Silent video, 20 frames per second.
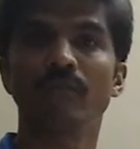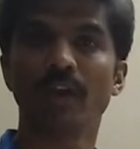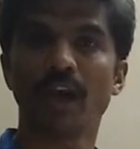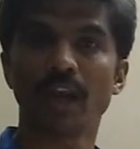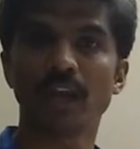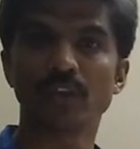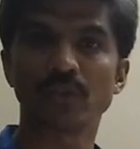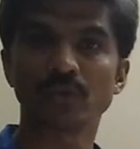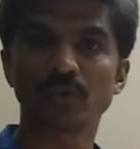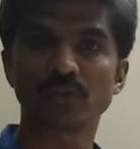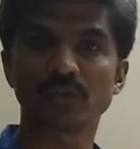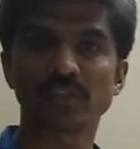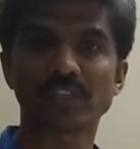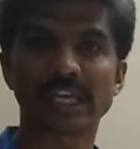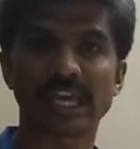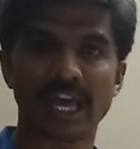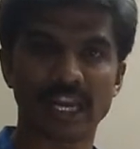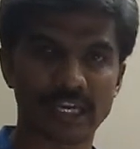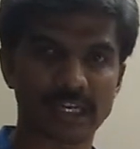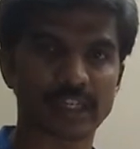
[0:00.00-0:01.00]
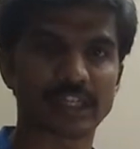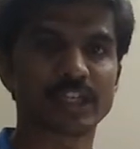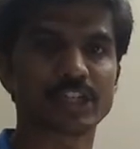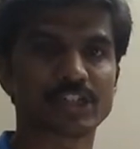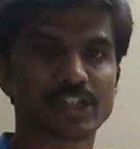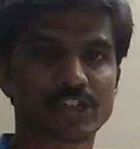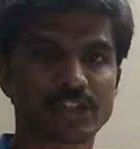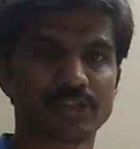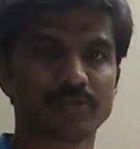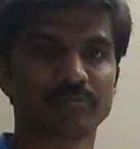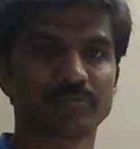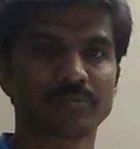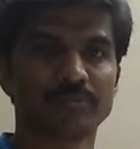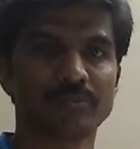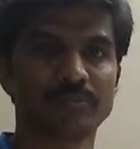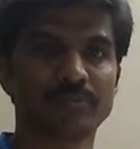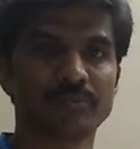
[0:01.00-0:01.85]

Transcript: values calculation.